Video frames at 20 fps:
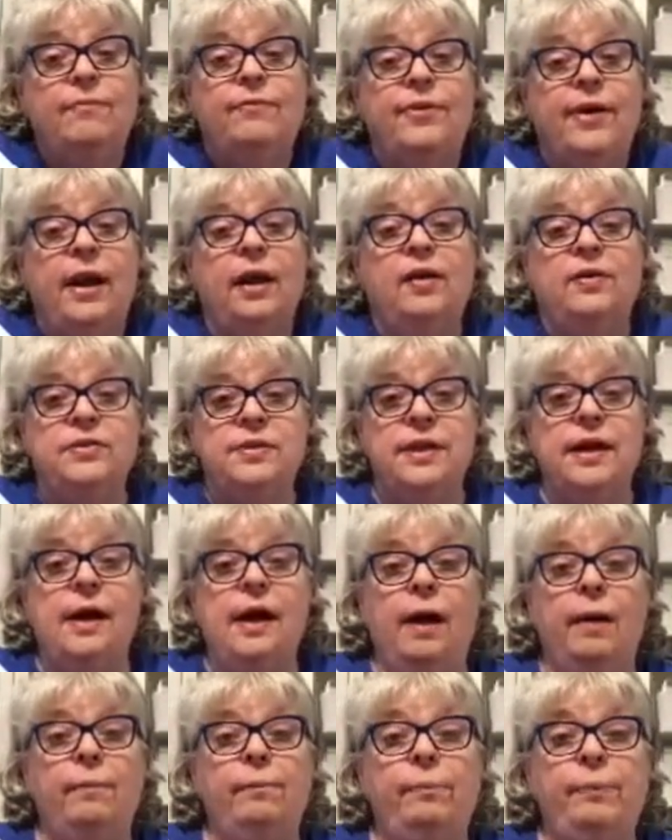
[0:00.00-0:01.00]
Follows
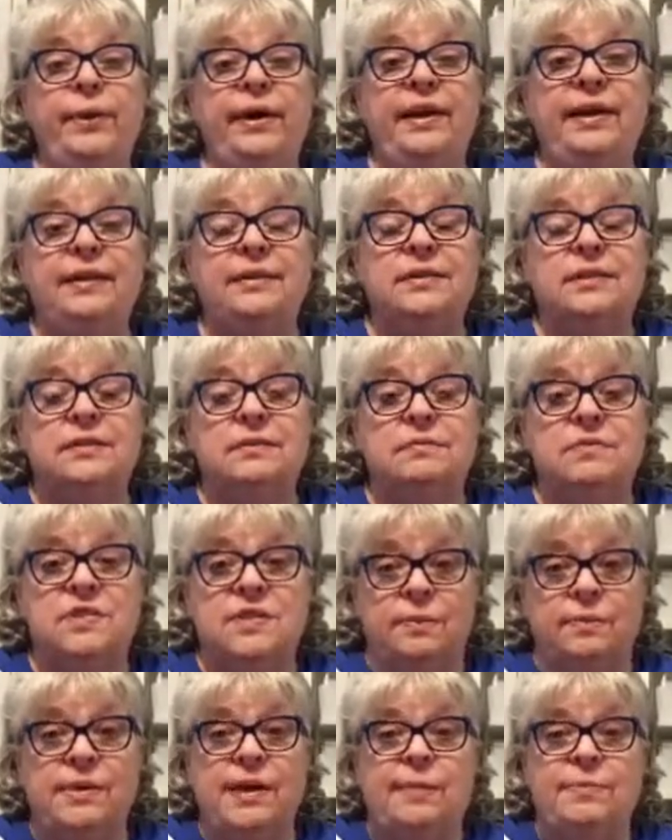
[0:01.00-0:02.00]
up, but it's
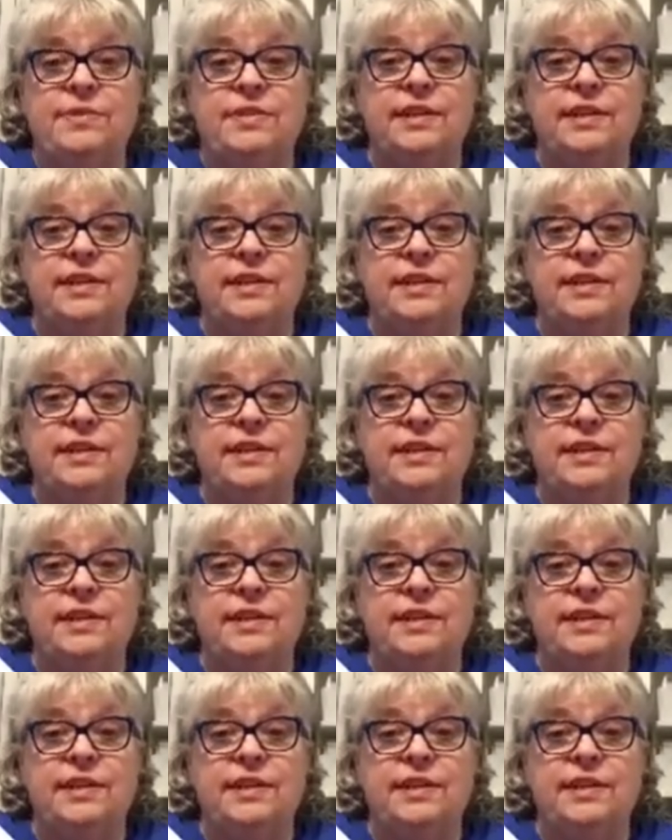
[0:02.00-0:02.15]
sometimes